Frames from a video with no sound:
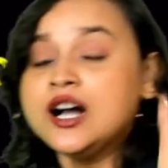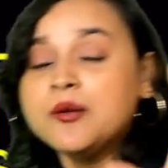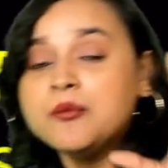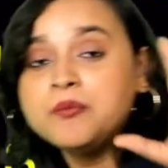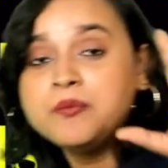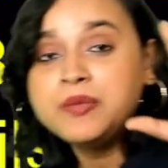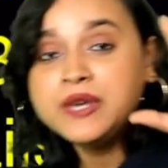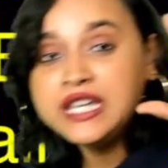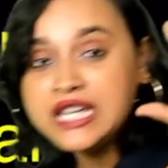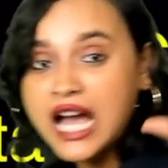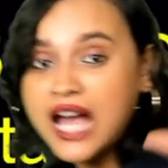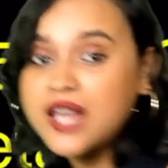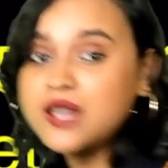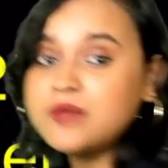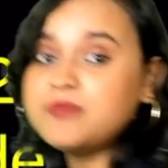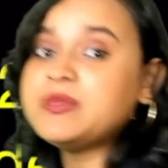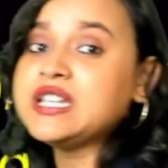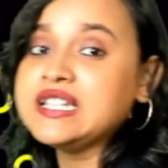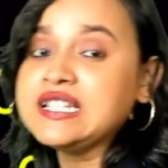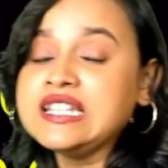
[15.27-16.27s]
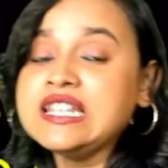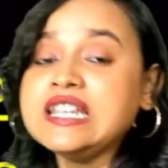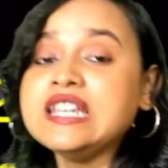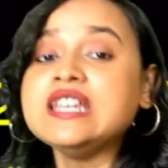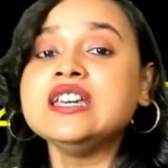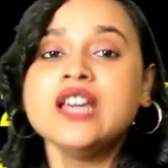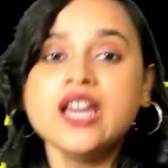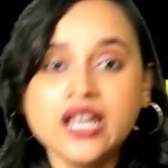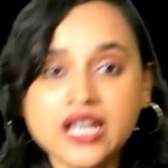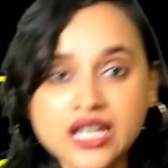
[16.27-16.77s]

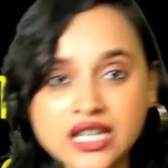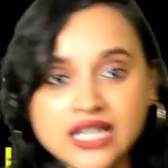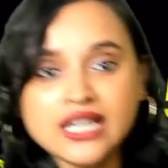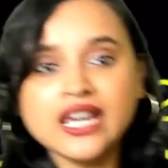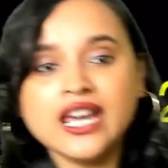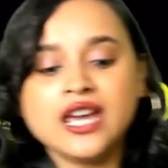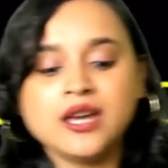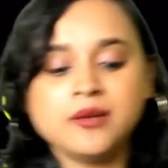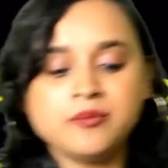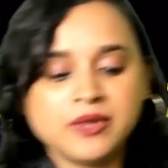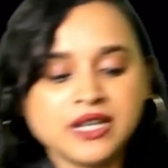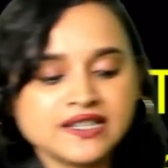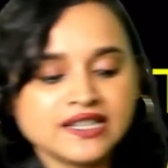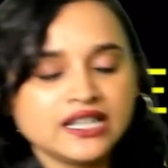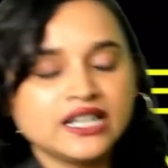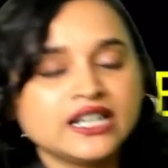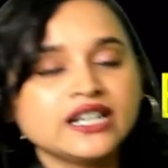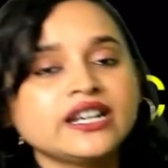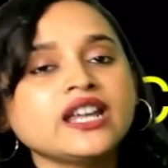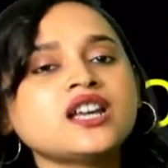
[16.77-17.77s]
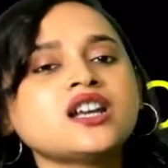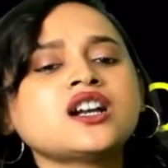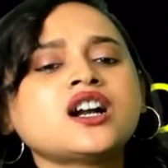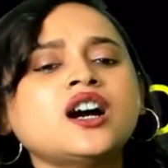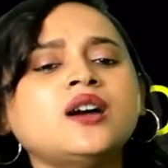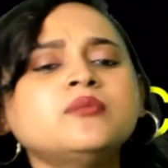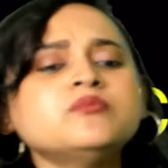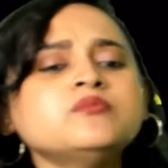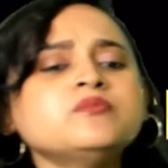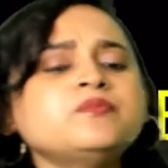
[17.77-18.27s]
BIPC EAPCET
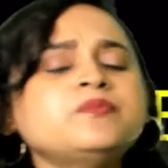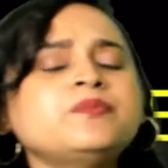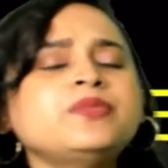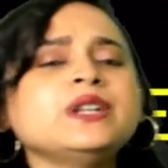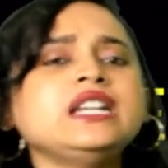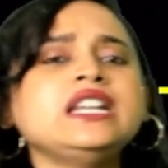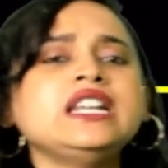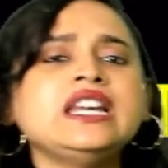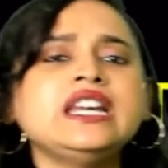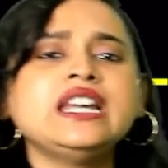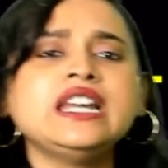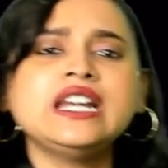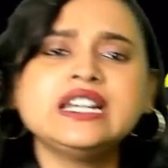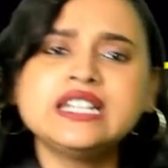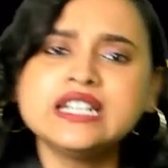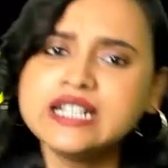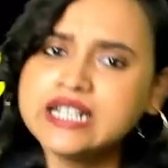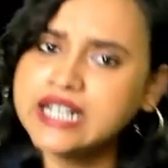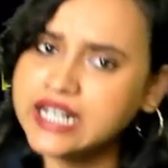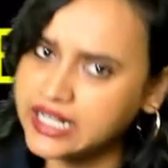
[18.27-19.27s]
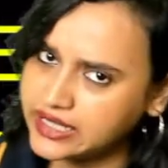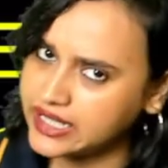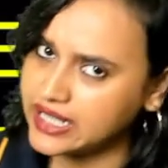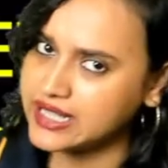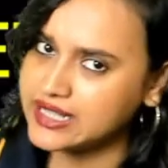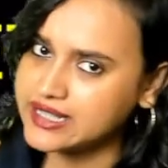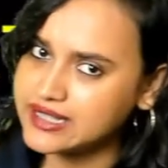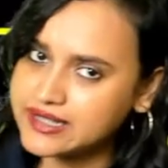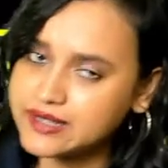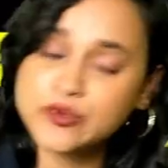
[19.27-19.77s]
complete
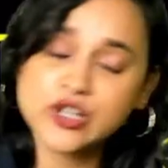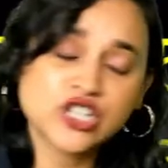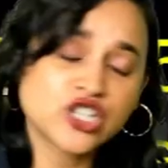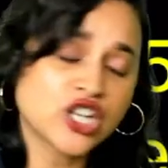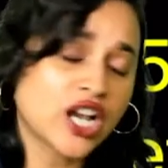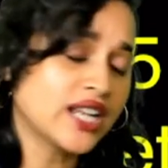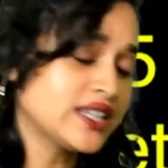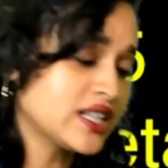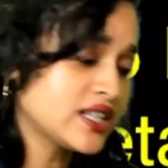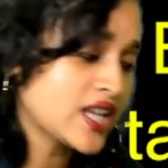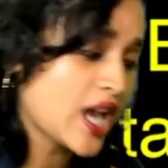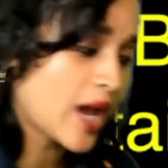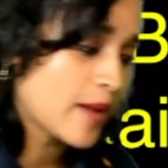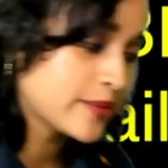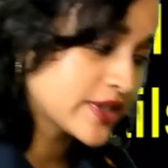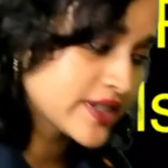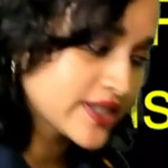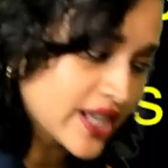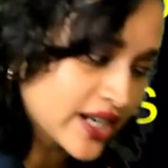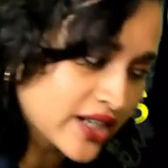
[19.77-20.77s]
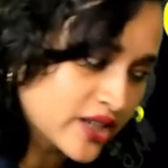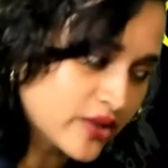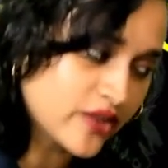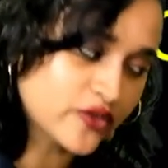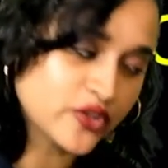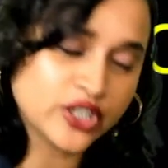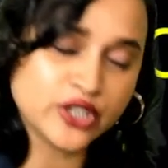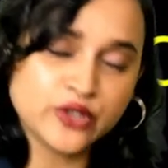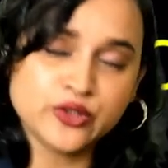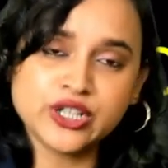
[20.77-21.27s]
details. Which are the chapters that
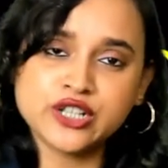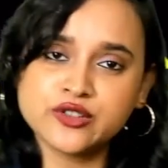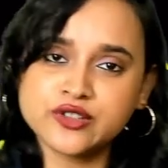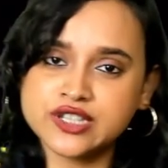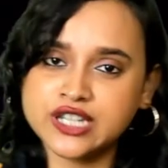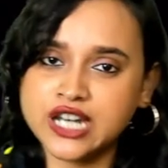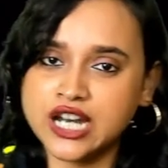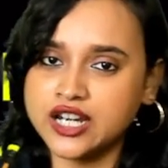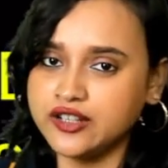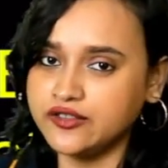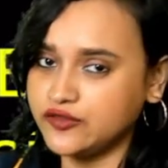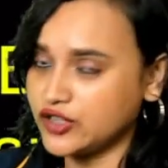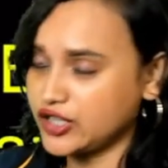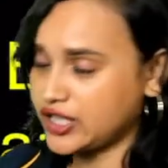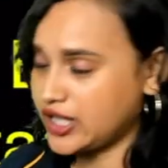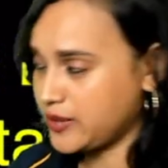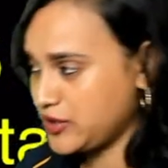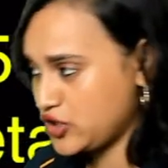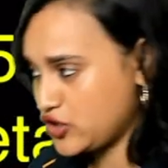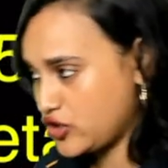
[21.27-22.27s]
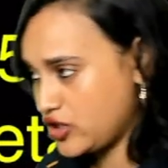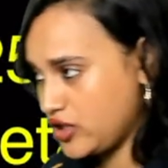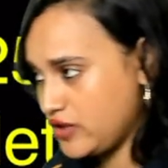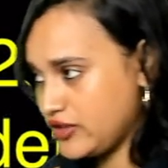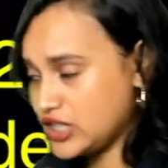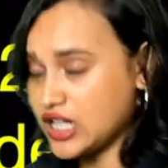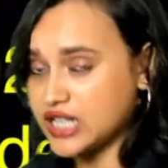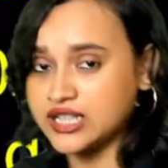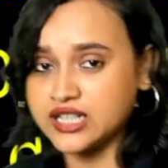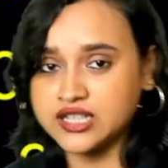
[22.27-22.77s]
you need to study for chemistry, which
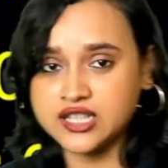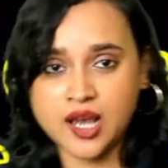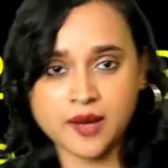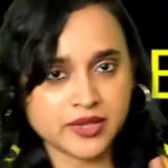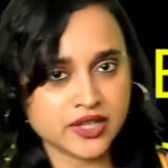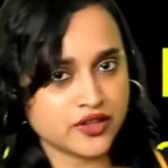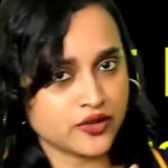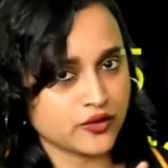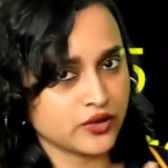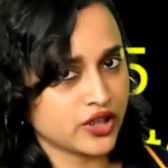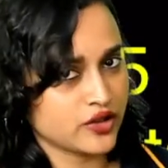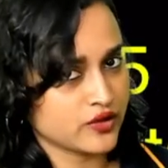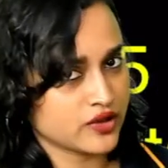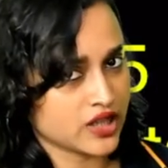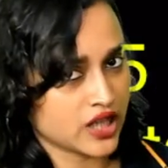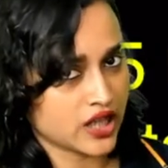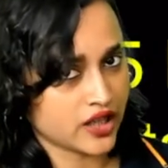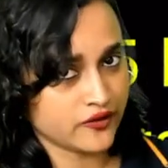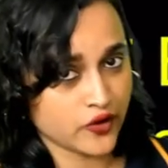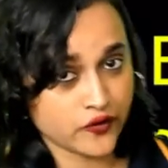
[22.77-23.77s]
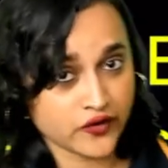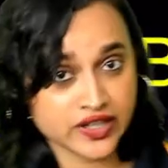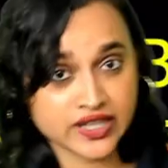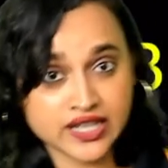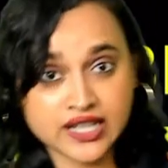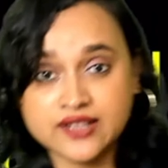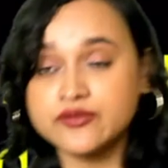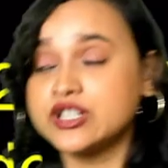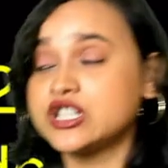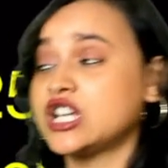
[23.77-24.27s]
are the chapters you need to study for physics,
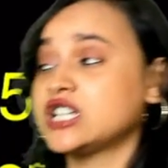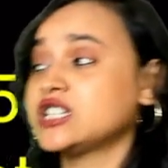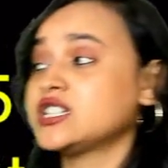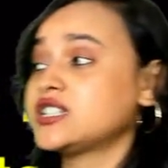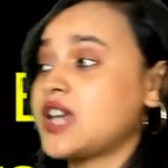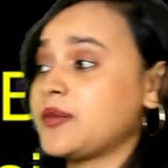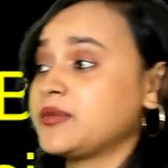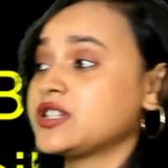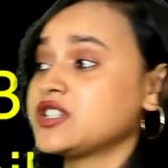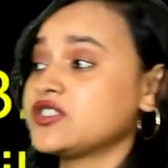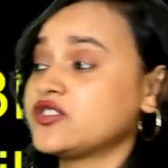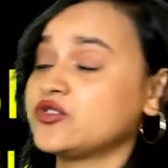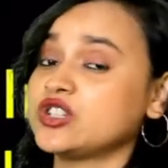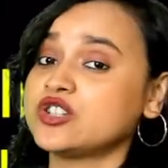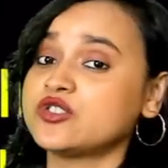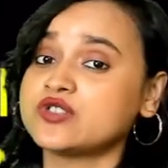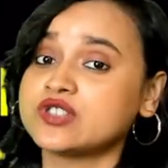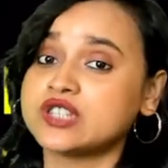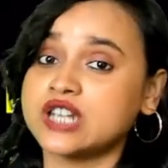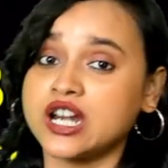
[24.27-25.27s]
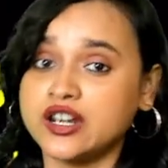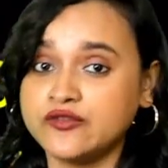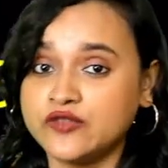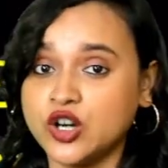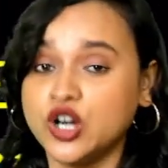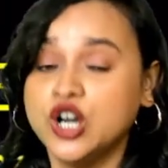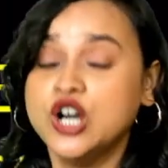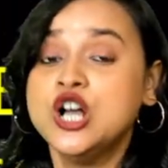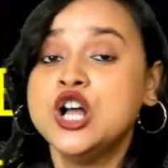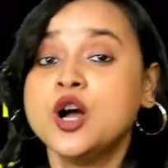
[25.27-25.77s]
which are the chapters you need to study for
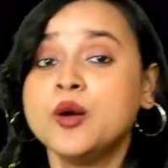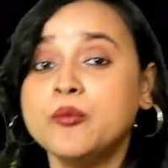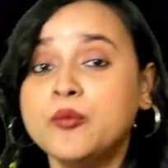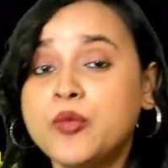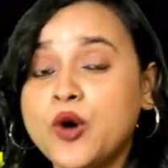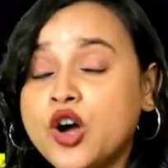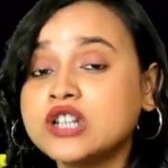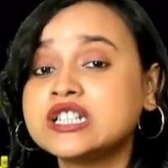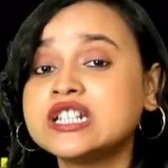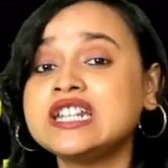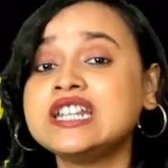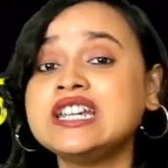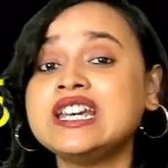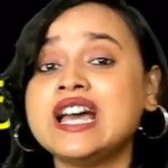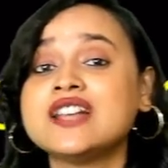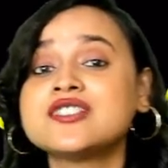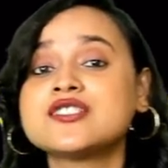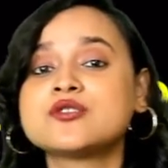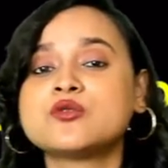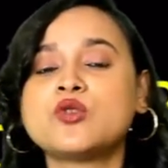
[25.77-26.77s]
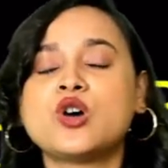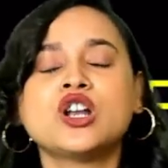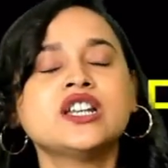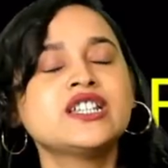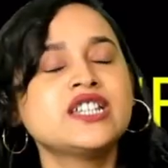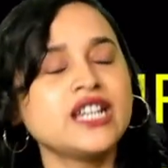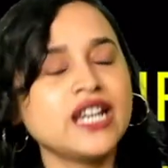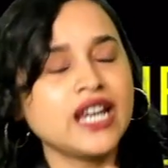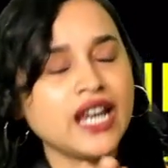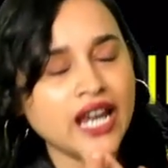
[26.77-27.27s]
botany and
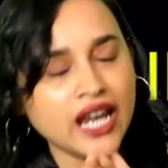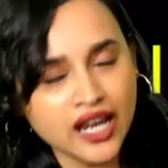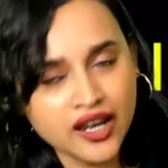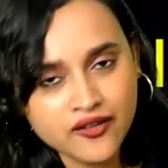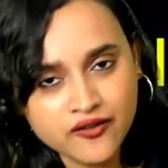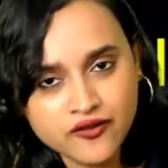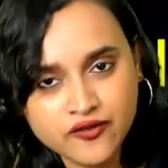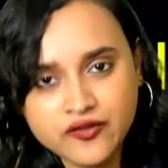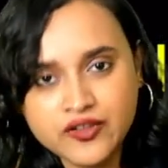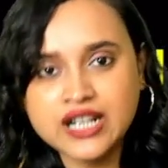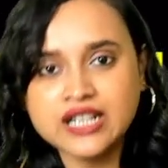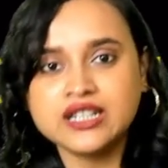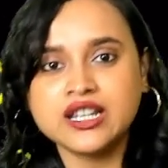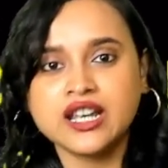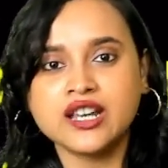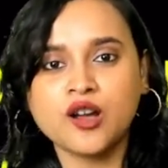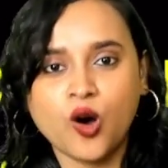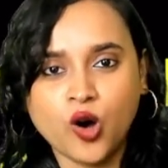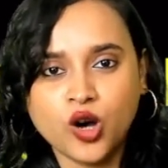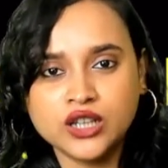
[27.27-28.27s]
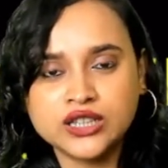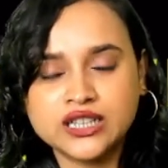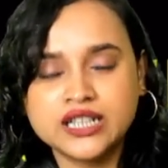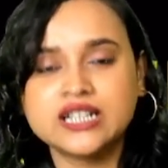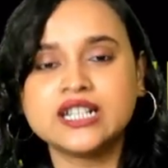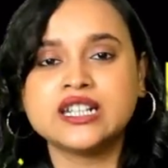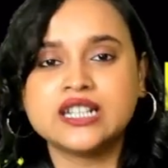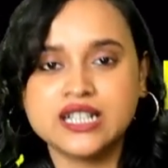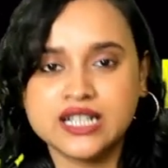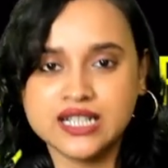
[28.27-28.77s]
zoology, everything, all the
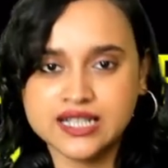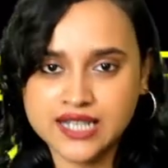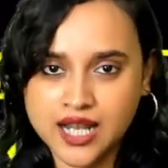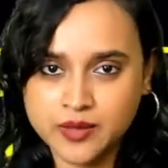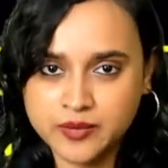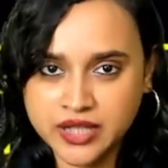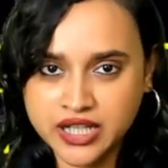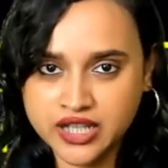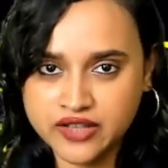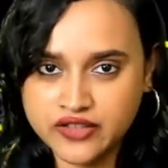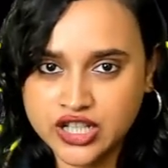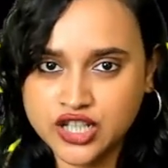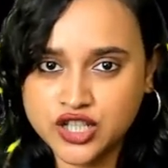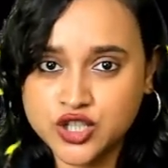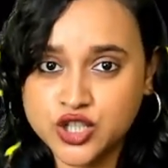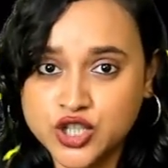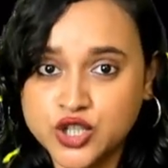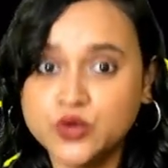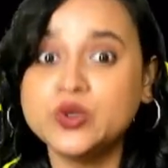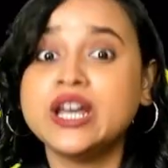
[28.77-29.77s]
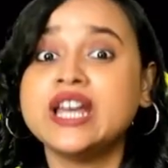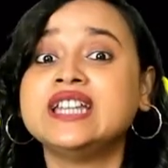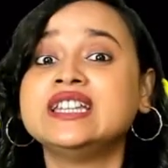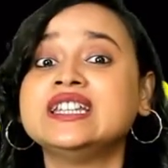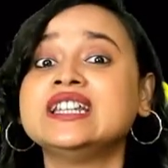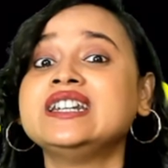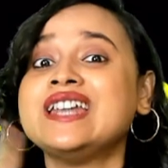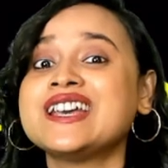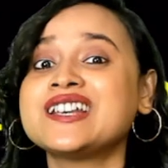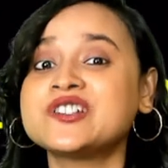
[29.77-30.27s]
details I'll be giving it to you in
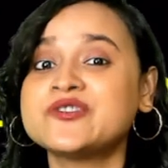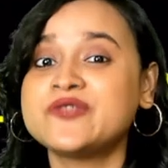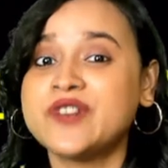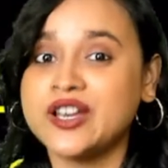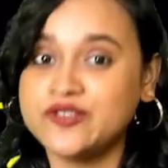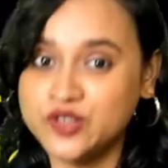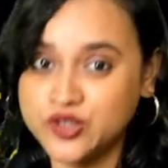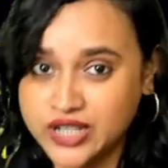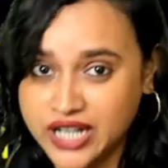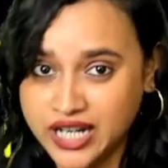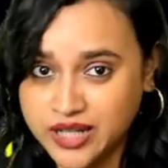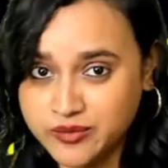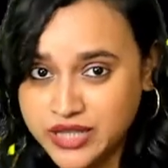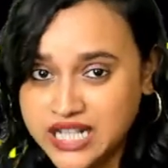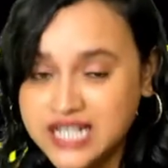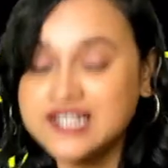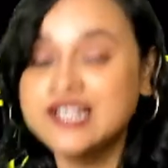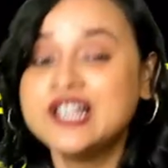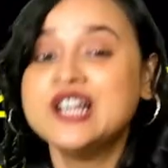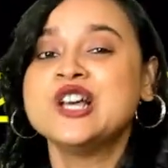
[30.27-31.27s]
the next 5 to 10 minutes.